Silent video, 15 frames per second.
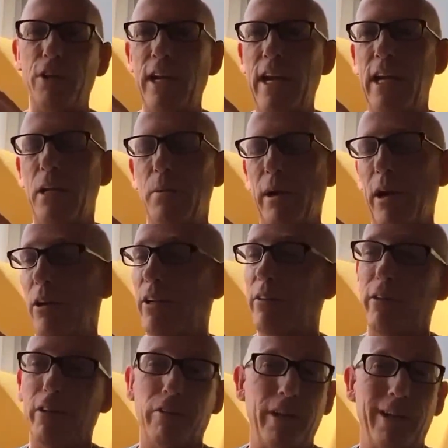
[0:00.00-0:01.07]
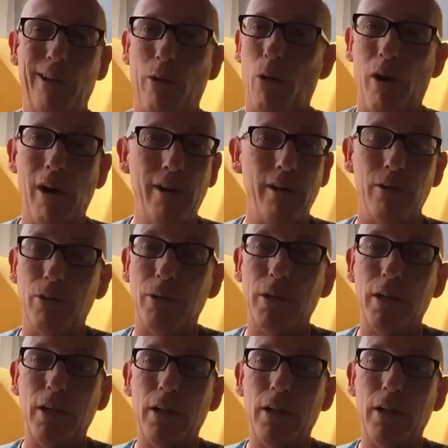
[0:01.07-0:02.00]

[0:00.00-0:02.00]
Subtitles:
thinking about, even if they don't want to.